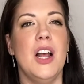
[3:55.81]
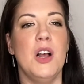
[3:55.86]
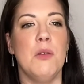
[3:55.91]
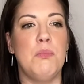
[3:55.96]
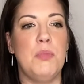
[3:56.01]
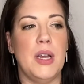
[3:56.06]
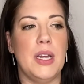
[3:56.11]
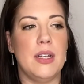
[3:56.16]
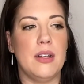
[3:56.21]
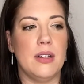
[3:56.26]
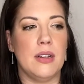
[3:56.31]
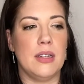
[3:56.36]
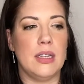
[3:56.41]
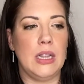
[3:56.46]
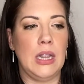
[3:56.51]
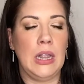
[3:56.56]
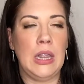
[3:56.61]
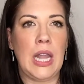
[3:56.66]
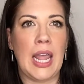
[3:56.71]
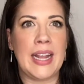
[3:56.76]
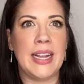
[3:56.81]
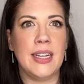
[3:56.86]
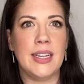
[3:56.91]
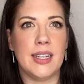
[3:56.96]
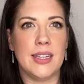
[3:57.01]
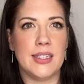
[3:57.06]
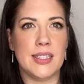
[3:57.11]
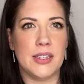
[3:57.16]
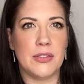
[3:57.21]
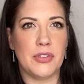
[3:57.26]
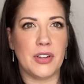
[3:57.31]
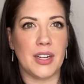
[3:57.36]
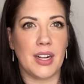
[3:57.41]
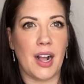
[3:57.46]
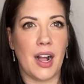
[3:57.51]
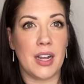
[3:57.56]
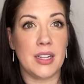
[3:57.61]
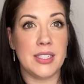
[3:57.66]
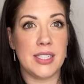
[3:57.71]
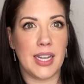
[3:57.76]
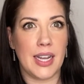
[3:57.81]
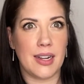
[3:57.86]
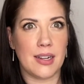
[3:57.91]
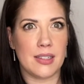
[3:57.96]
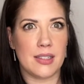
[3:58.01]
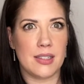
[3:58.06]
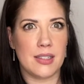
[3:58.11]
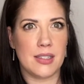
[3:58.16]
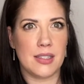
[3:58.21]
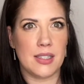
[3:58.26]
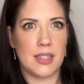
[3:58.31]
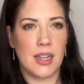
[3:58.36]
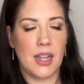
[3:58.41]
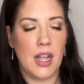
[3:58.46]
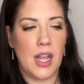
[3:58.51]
but light in different contexts.